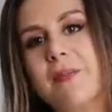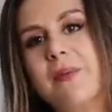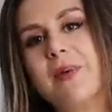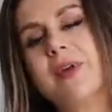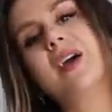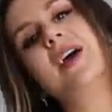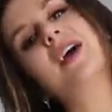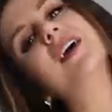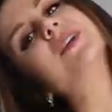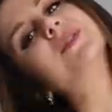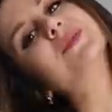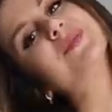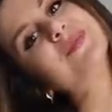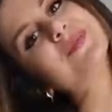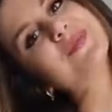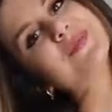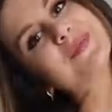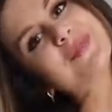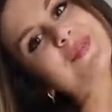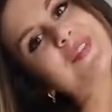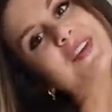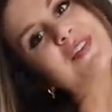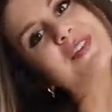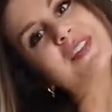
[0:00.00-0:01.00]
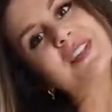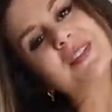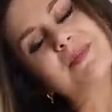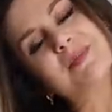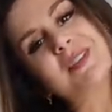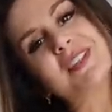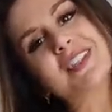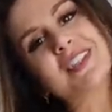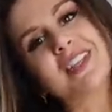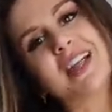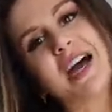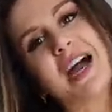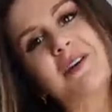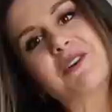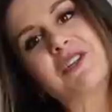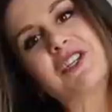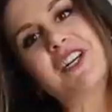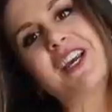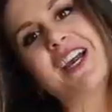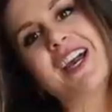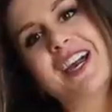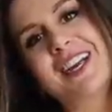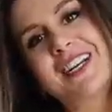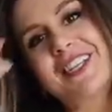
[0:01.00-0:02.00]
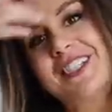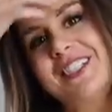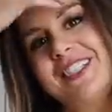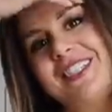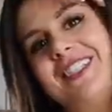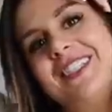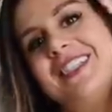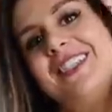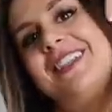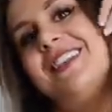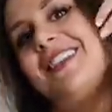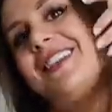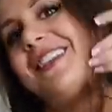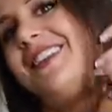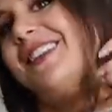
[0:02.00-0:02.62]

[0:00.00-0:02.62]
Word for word: a bit. Give it some slouchy action.